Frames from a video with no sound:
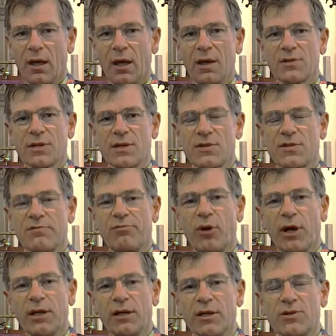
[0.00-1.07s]
a sense of
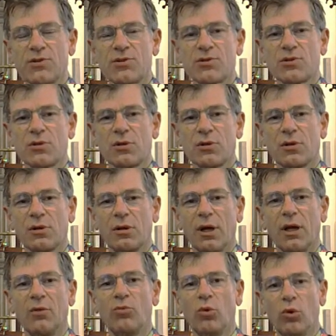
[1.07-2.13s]
brightness
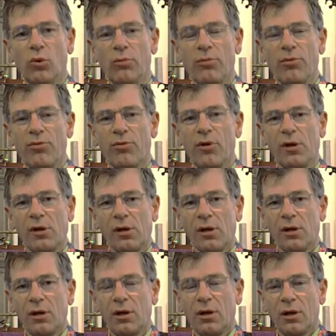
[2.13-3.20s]
and warmth
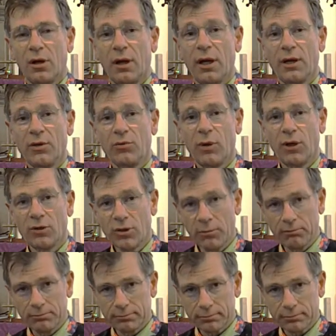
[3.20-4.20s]
and welcome.